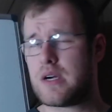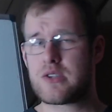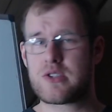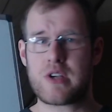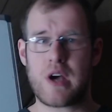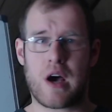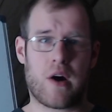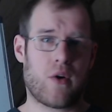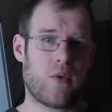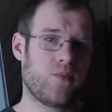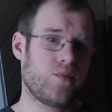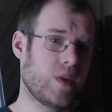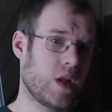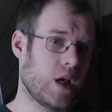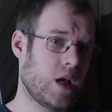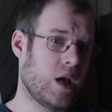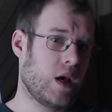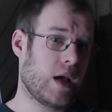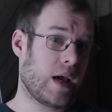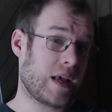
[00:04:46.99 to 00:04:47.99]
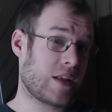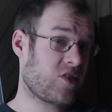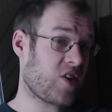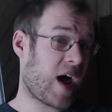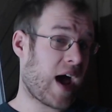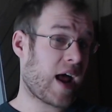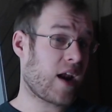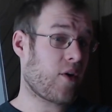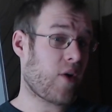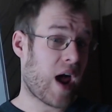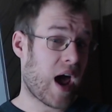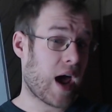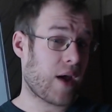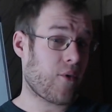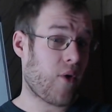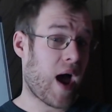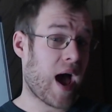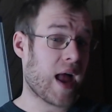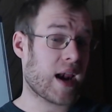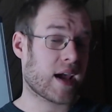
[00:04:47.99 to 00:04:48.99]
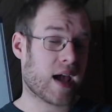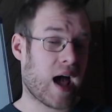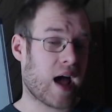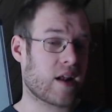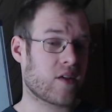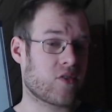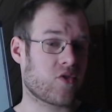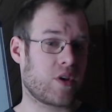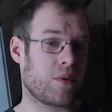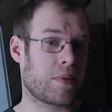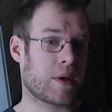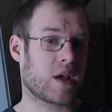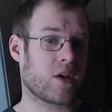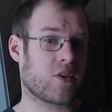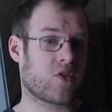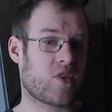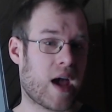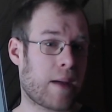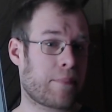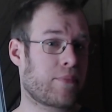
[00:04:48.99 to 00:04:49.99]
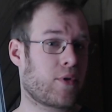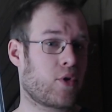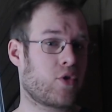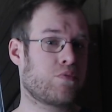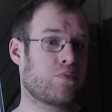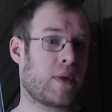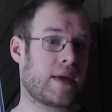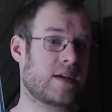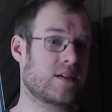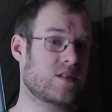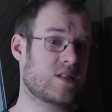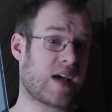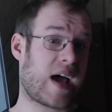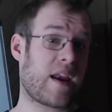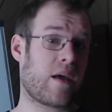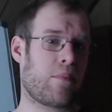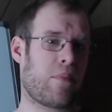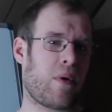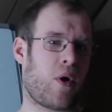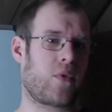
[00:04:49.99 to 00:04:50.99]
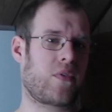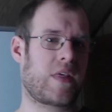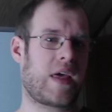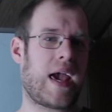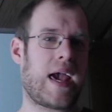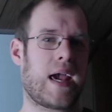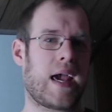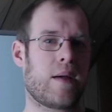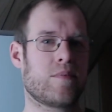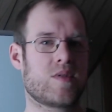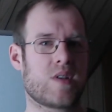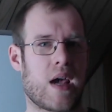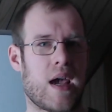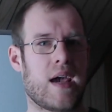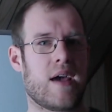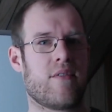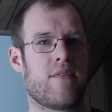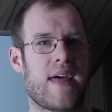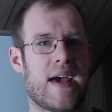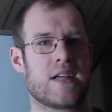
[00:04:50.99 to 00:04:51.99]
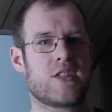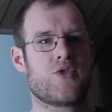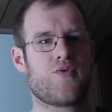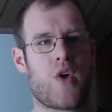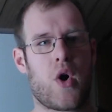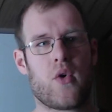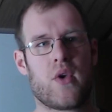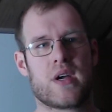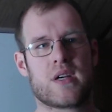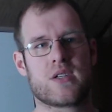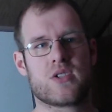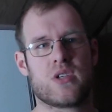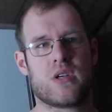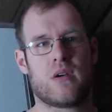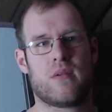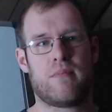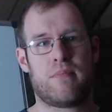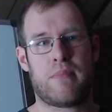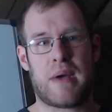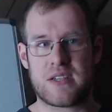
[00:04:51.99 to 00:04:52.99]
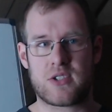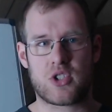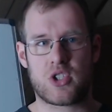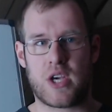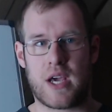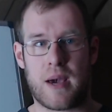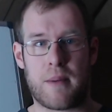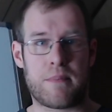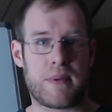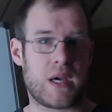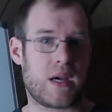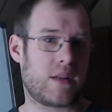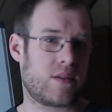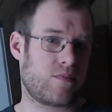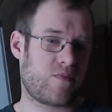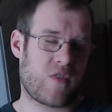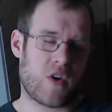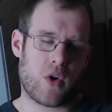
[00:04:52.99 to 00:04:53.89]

So, it's on, ironic, honestly, because Kepler was playing Senna both games, and that's Fodik's best champion.